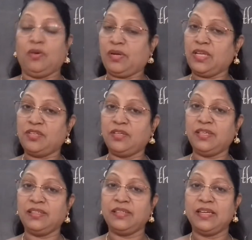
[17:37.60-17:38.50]
Okay,
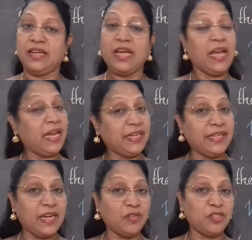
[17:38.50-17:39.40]
children?
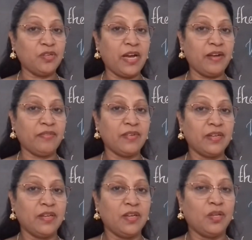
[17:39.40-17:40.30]
Any doubt you have?
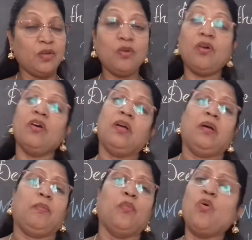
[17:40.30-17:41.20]
You know,
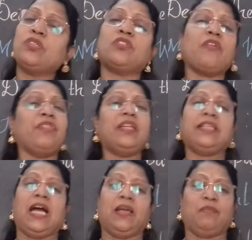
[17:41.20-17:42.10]
most of the
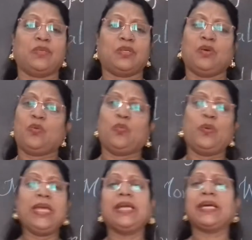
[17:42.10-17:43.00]
times
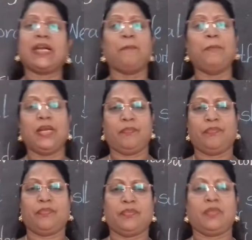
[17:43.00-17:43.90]
we grumble.
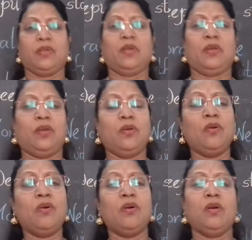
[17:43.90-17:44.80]
You
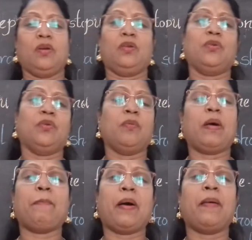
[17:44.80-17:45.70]
know,
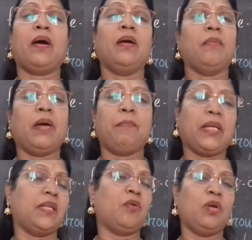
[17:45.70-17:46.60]
mama, my
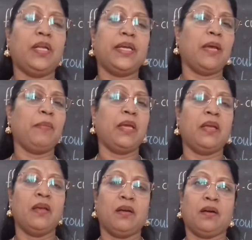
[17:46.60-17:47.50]
mother only gave me